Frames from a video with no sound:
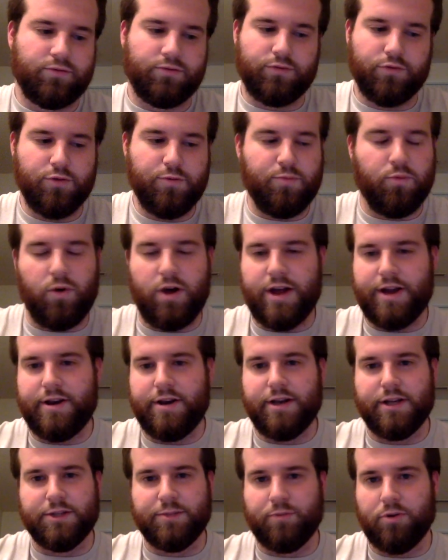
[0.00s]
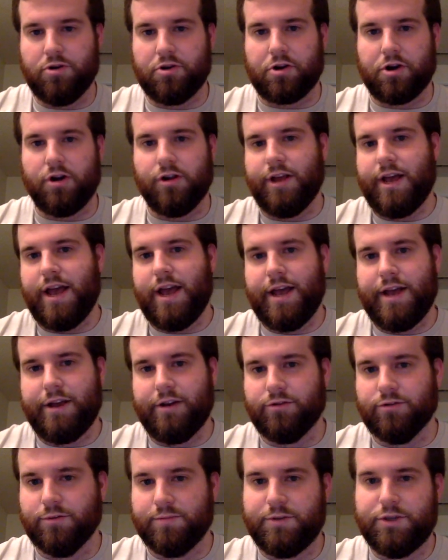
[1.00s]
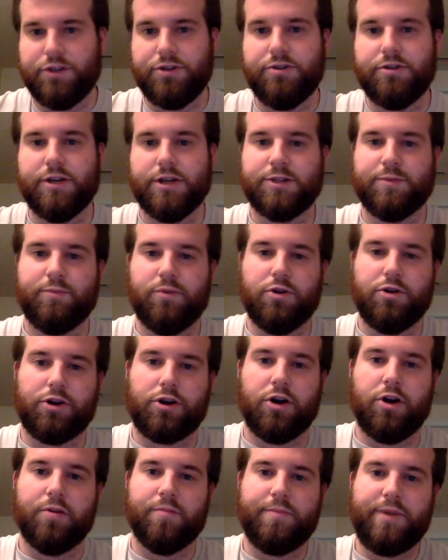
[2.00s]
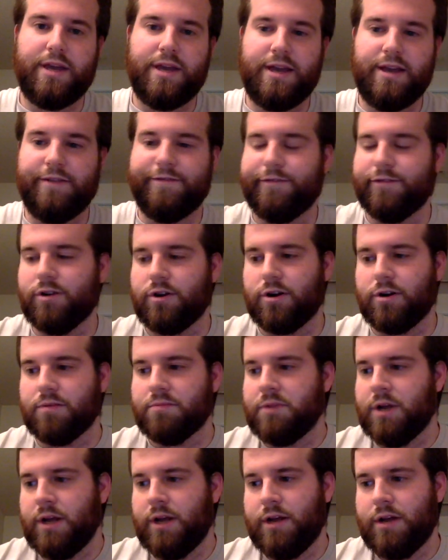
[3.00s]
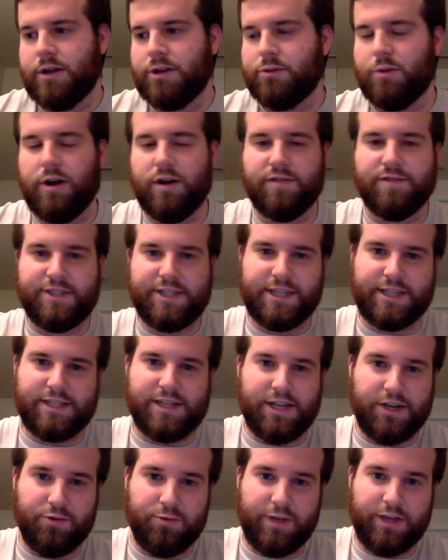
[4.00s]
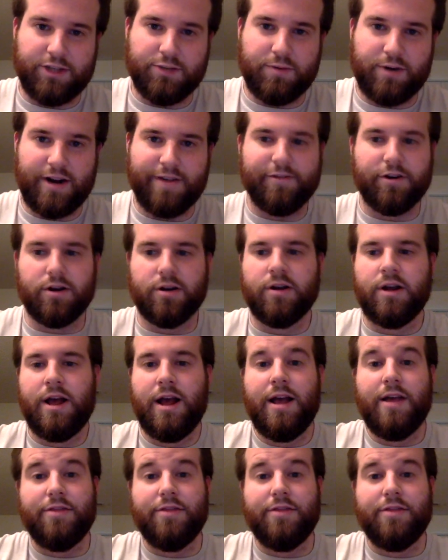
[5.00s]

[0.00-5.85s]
Group one does protocol A, group two does protocol B for 12, 16 weeks, whatever.